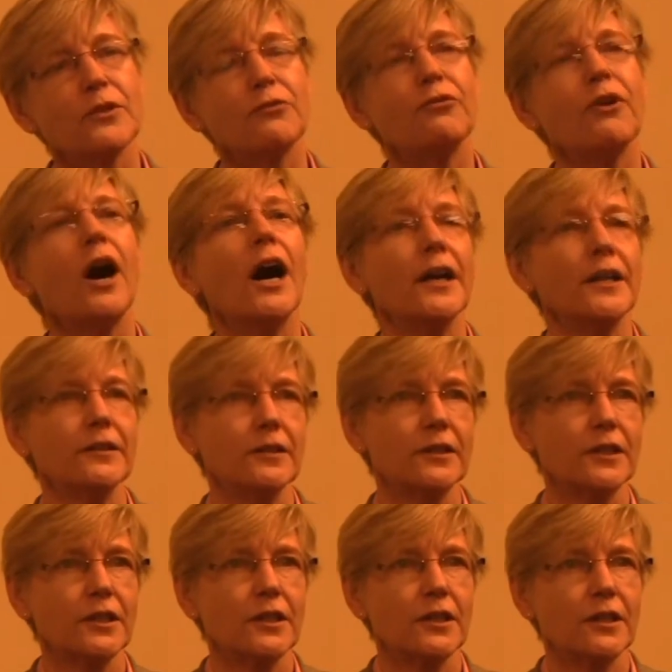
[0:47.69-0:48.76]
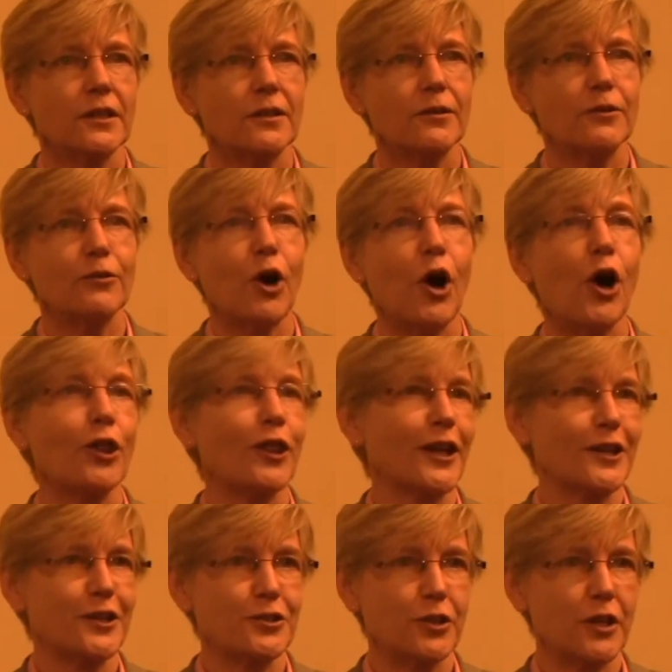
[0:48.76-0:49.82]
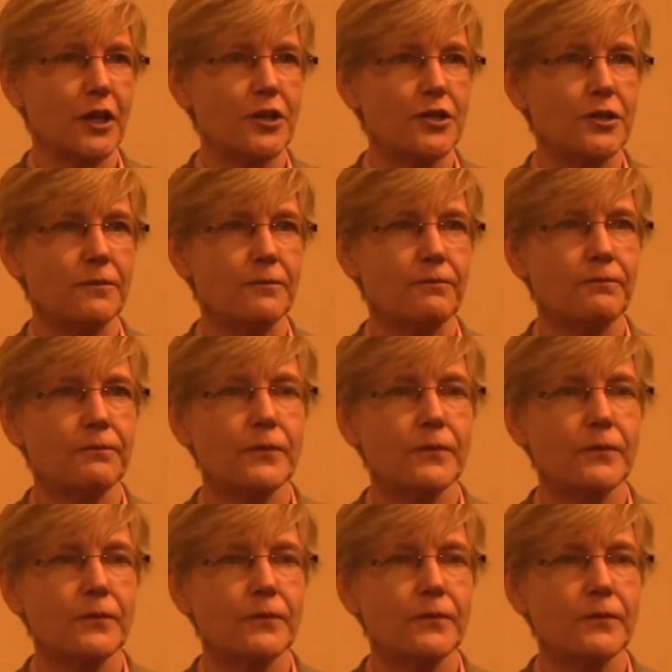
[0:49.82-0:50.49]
define uh, online education.